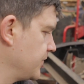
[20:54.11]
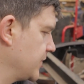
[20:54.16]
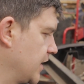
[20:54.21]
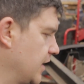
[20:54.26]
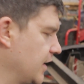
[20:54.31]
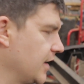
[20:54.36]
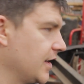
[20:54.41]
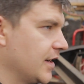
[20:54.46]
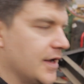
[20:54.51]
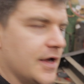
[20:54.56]

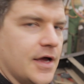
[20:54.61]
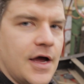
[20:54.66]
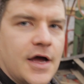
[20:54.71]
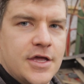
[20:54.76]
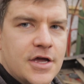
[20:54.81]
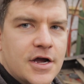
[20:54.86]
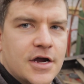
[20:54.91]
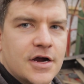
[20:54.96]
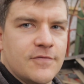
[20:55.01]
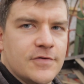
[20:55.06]
A
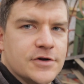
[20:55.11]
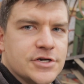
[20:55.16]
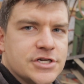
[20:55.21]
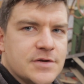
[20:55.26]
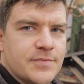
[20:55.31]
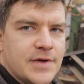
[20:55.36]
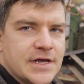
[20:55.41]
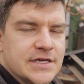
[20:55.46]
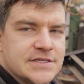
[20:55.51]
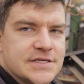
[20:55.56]
younger
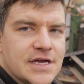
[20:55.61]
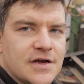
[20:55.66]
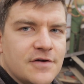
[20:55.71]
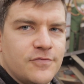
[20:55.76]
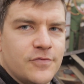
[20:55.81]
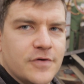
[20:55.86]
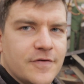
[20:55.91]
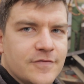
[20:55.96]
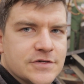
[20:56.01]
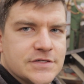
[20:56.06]
version of
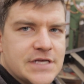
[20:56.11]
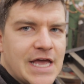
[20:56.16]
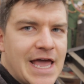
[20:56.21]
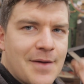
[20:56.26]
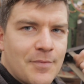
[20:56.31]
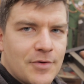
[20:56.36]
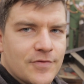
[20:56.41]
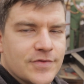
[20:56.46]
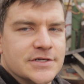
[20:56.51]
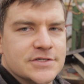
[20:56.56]
myself would have just
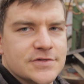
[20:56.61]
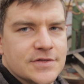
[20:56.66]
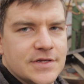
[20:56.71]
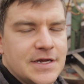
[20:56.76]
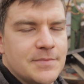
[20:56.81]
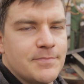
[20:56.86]
hammered this with an